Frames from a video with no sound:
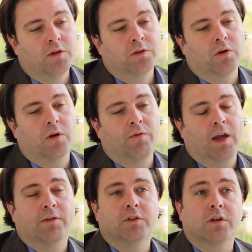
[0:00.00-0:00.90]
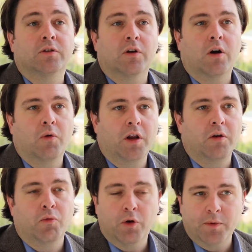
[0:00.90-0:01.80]
So if you haven't talked to her already,
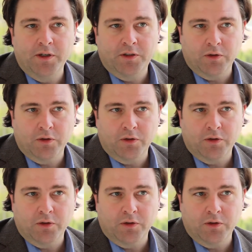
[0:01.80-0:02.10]
you will be